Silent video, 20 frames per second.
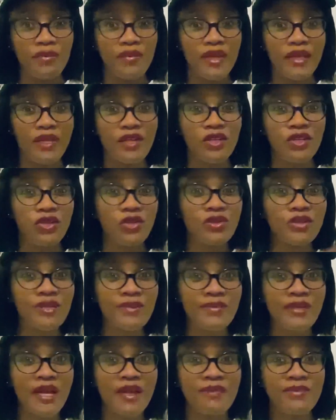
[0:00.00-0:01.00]
Like,
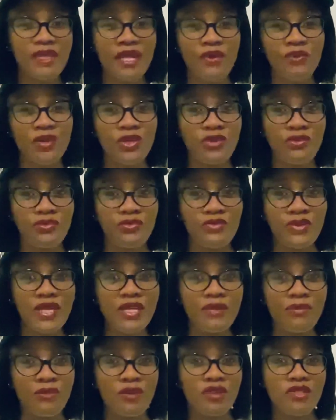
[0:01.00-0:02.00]
sometimes like when you're really
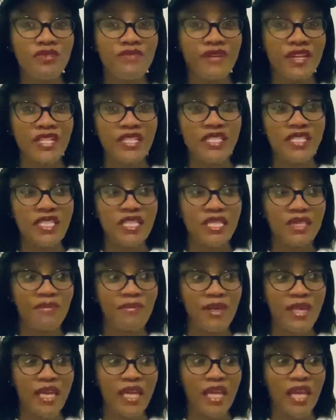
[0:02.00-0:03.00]
motivated in the
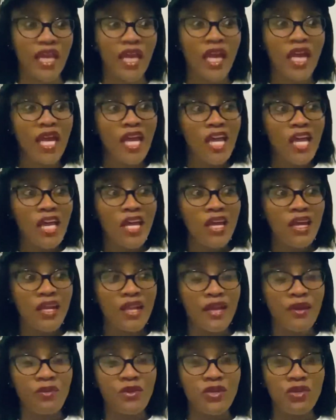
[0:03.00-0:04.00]
beginning,
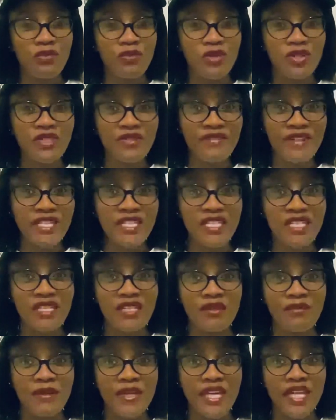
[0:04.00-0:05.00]

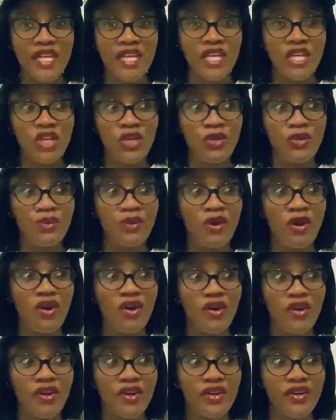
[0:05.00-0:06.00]
you
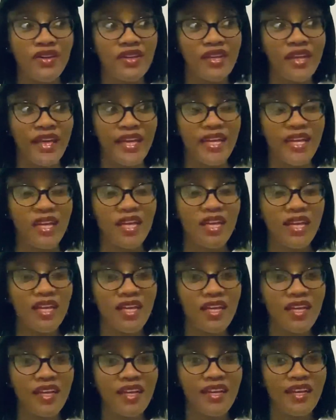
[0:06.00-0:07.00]
are like
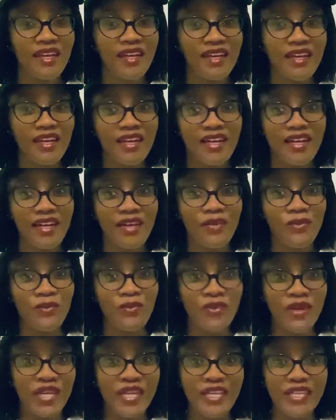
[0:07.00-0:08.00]

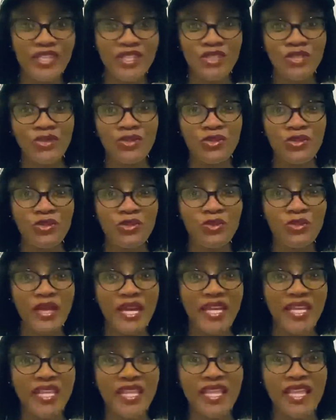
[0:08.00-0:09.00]
willing to do
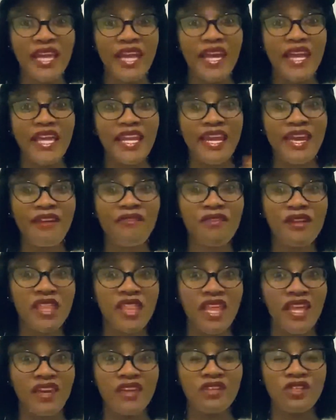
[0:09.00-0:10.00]
anything and
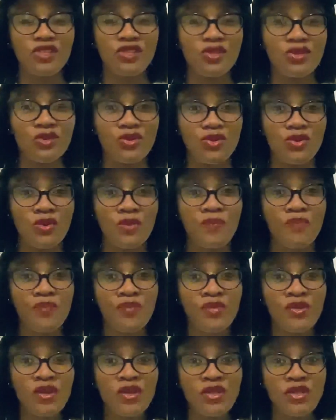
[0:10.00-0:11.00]
everything
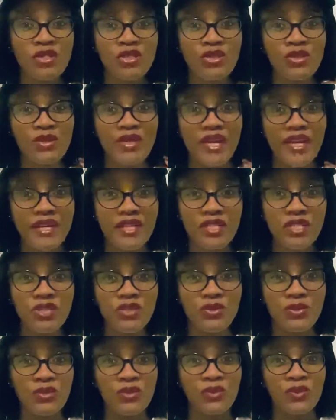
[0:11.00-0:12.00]
to get
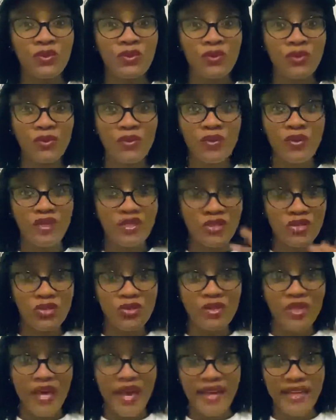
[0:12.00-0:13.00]
into
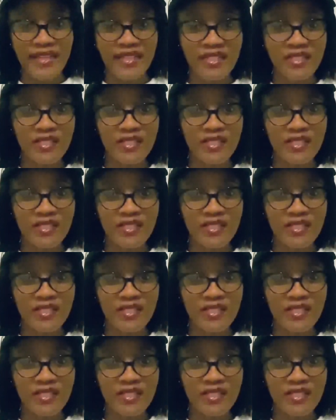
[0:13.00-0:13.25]
that